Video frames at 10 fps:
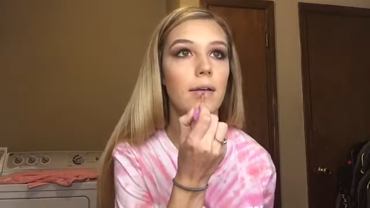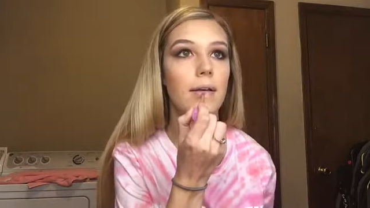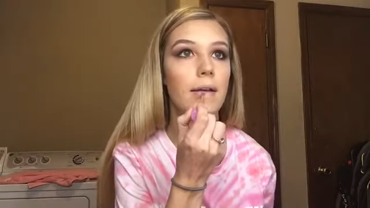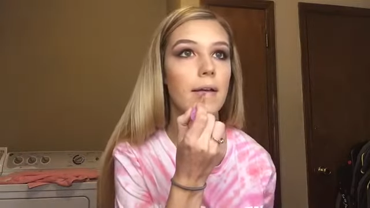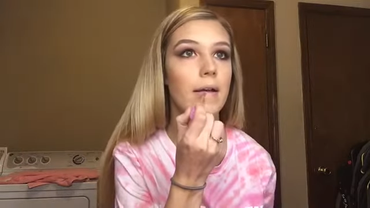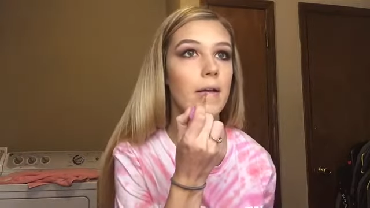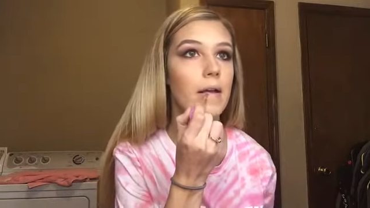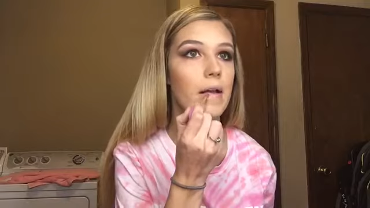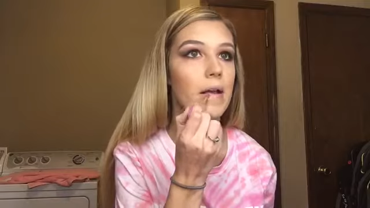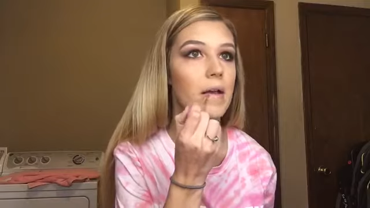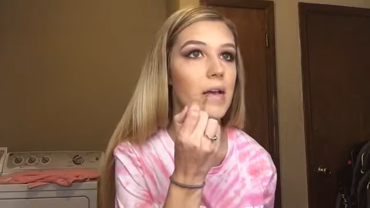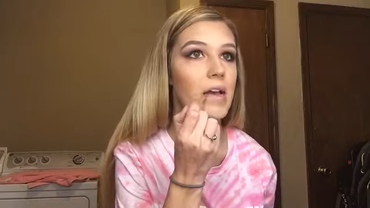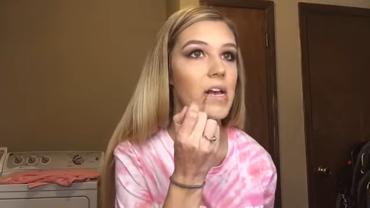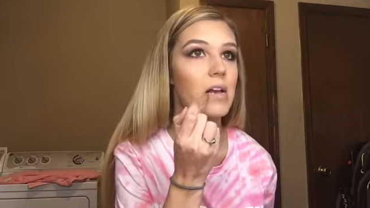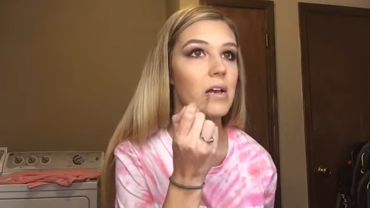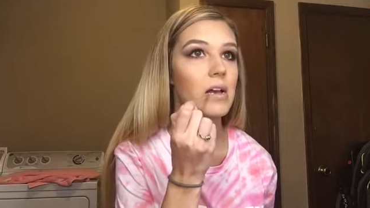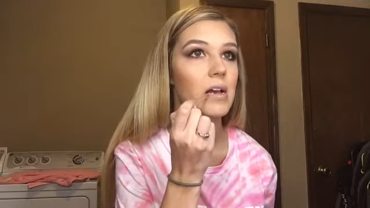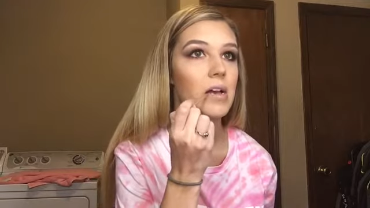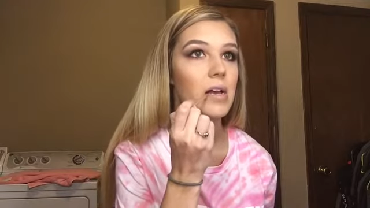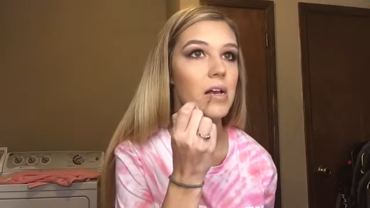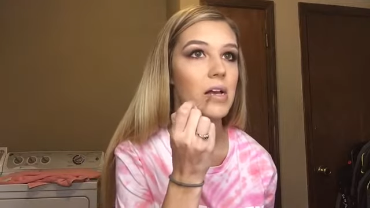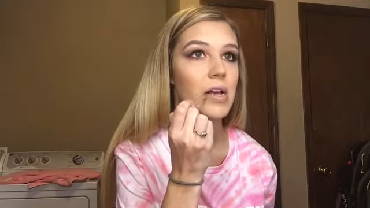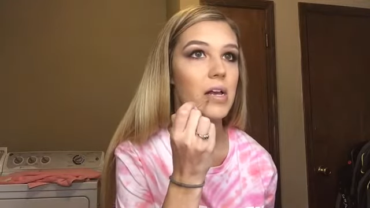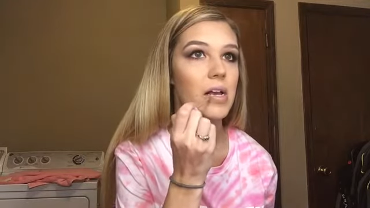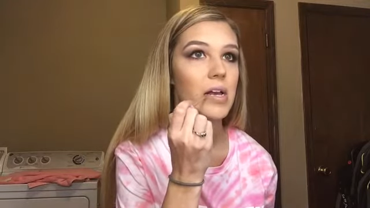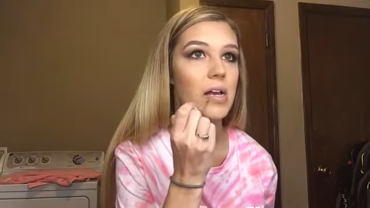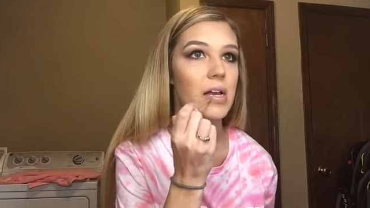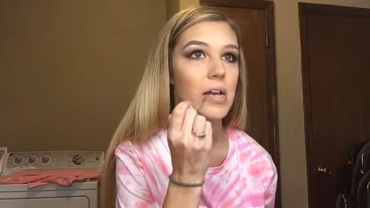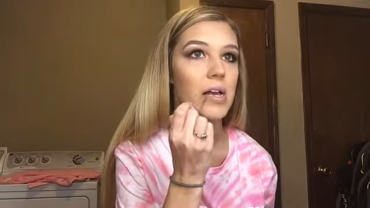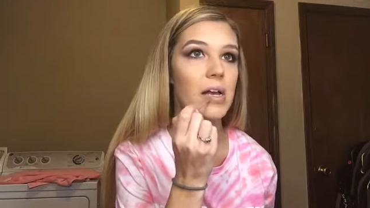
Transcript: [no speech]